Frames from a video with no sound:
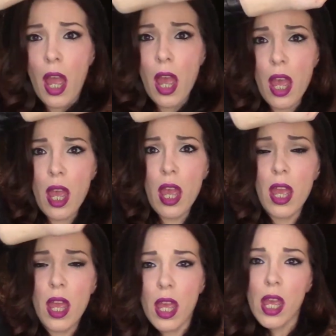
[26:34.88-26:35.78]

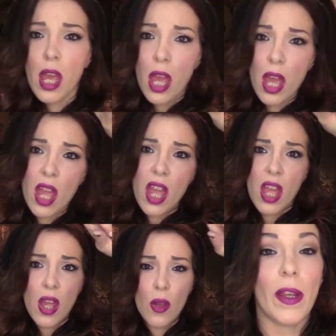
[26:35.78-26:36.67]
Hey.
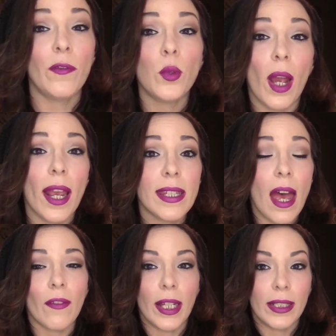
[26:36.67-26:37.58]
If you guys
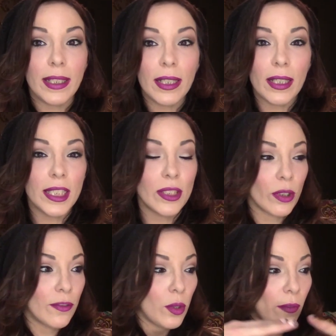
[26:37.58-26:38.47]
have ideas, or
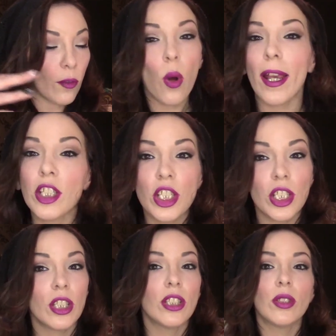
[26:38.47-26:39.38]
if you have
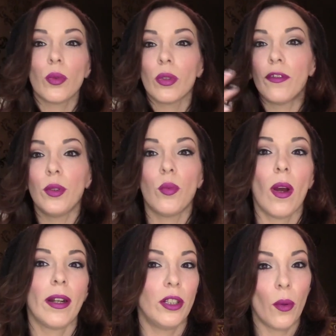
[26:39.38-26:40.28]
questions, or if you
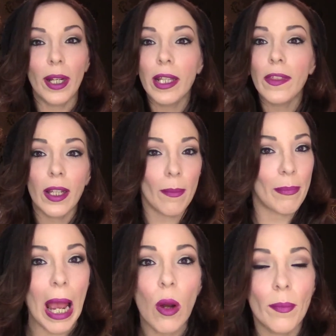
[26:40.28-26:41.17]
want to know anything
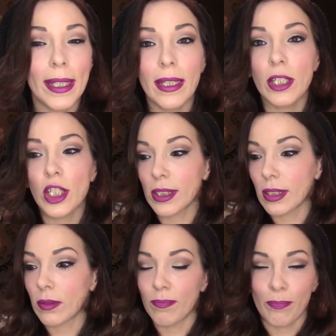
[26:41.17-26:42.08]
about me, just
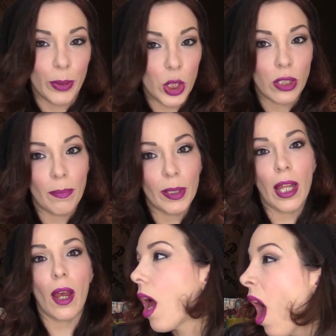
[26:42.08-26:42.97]

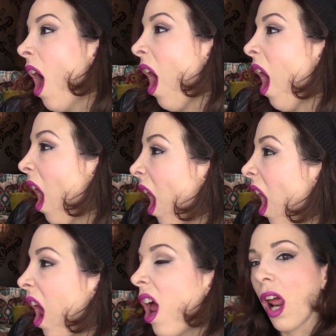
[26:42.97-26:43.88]
below.
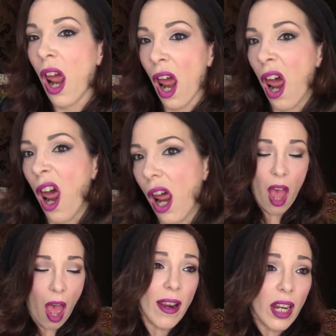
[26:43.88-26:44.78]
I
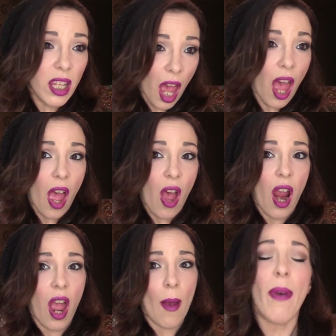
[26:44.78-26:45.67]
gotta go.
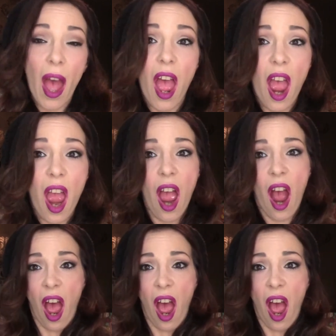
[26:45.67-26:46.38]
Bye.